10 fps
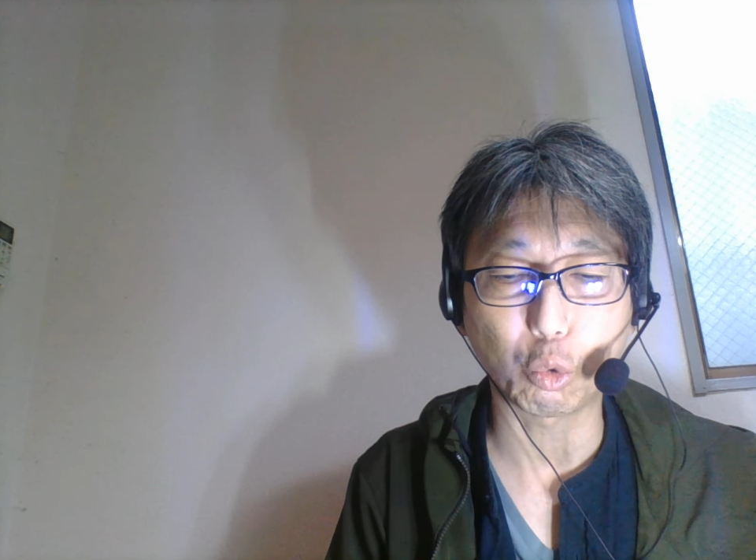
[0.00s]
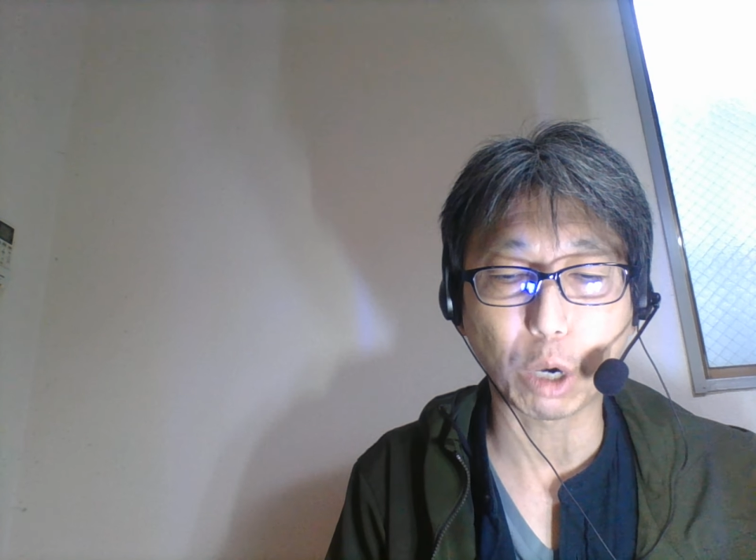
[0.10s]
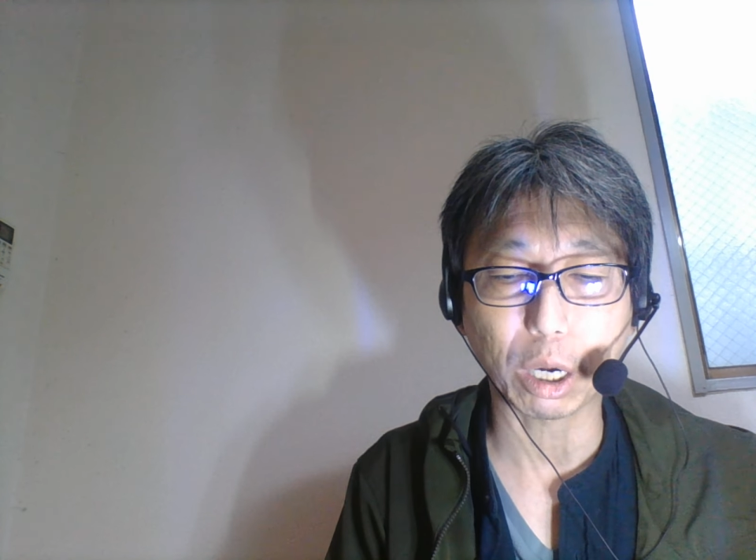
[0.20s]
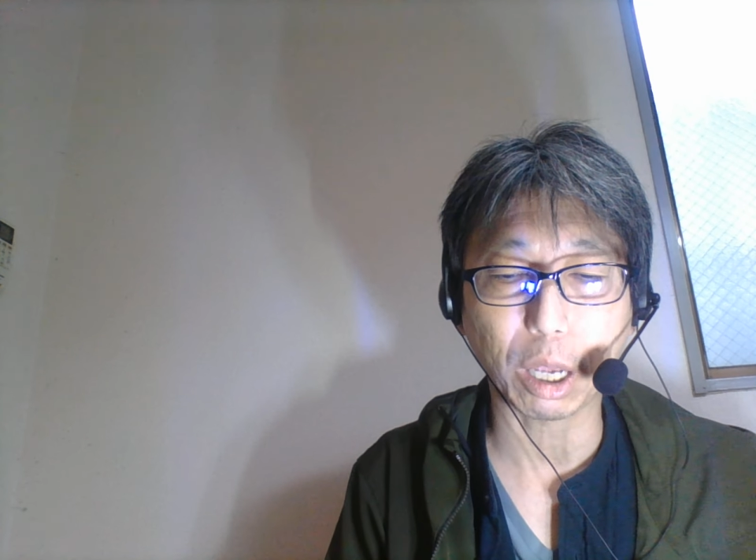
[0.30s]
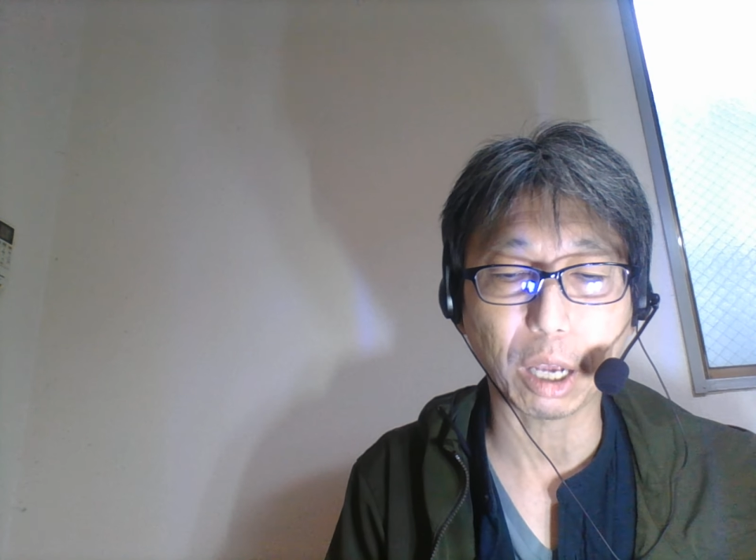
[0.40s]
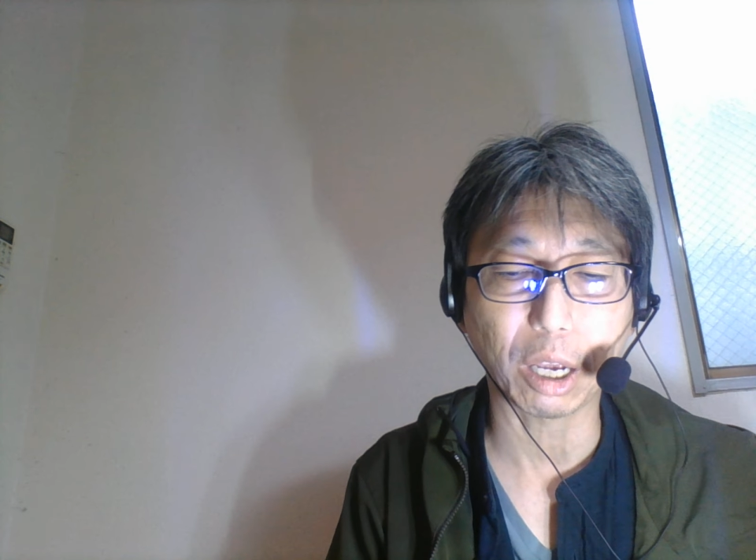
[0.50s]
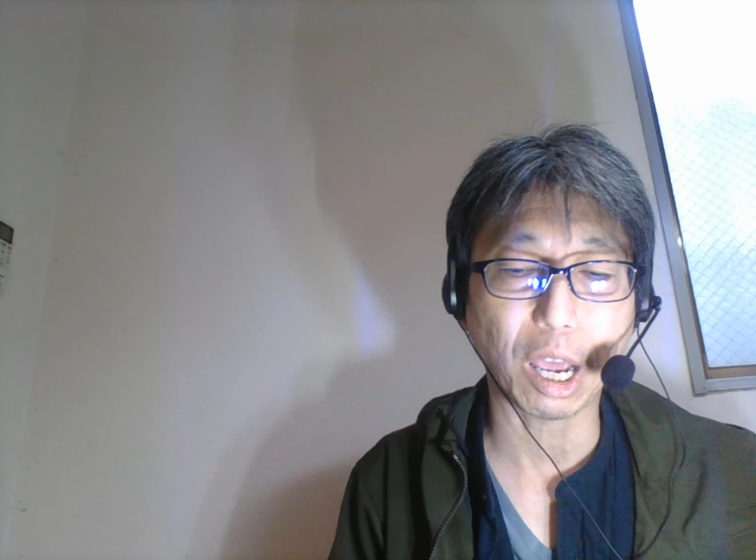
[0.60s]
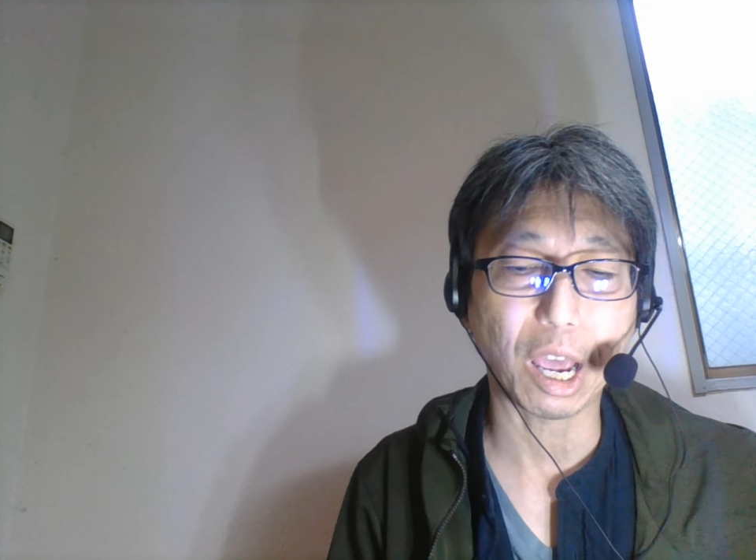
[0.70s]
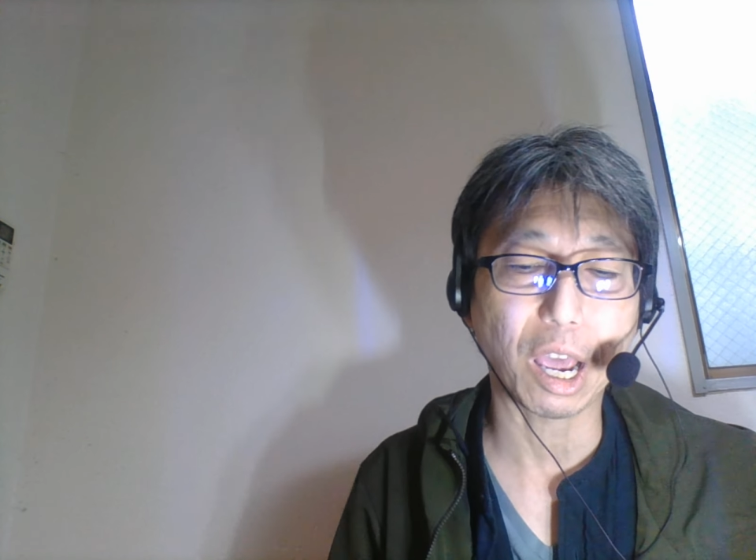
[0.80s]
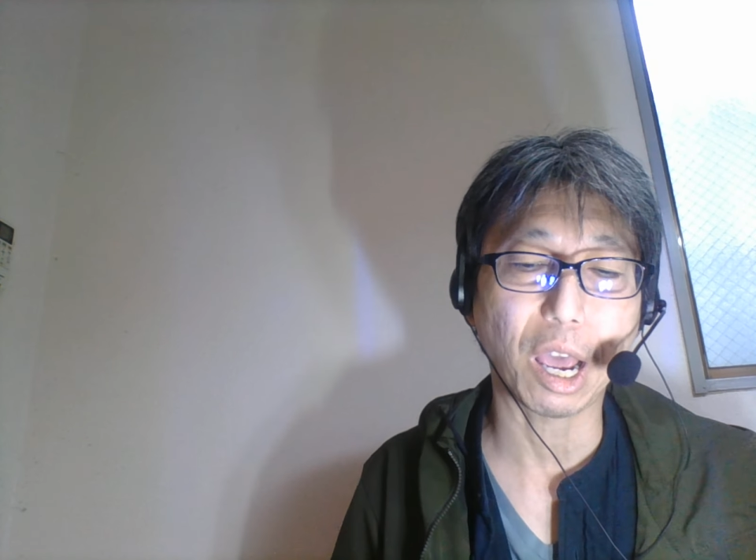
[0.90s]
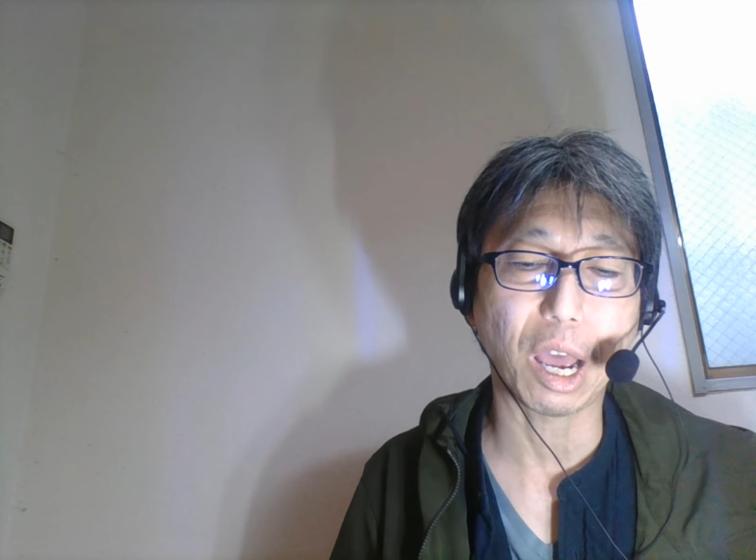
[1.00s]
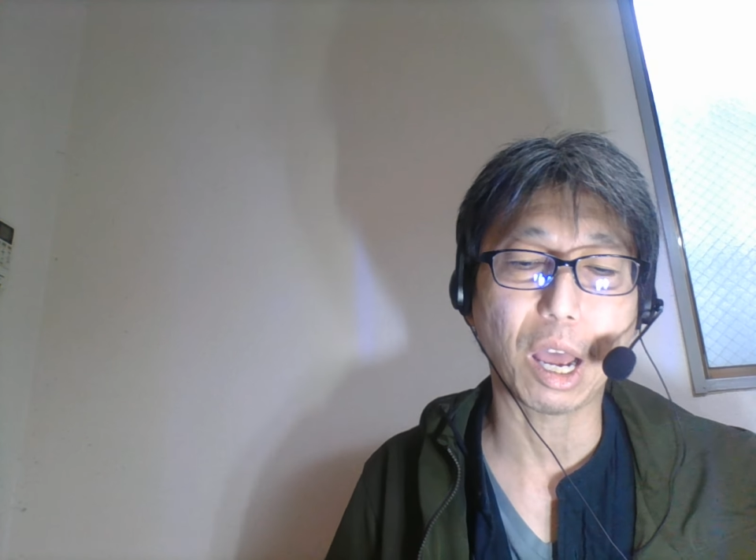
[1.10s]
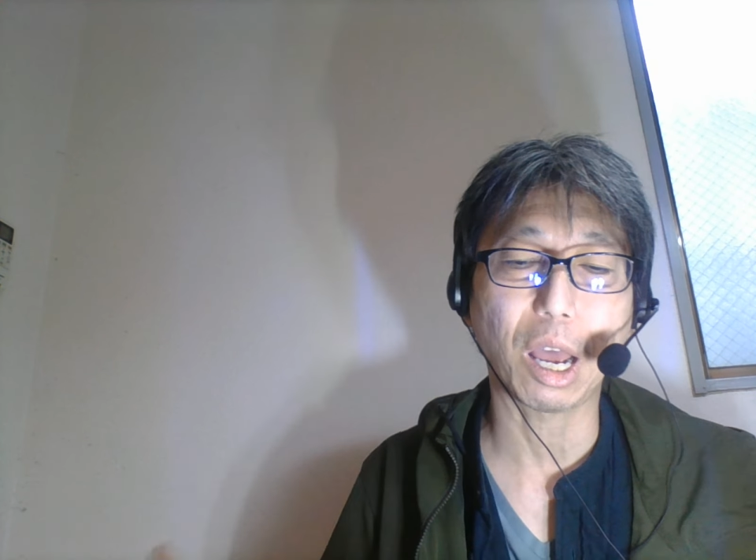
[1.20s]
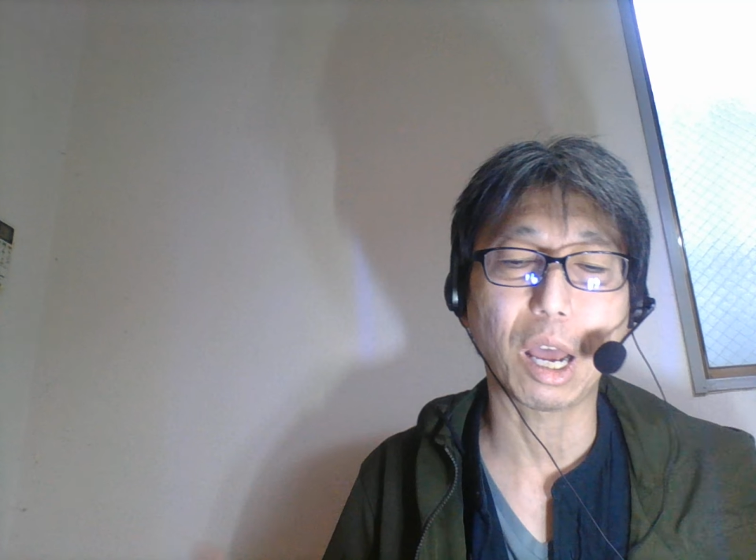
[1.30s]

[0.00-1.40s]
working here.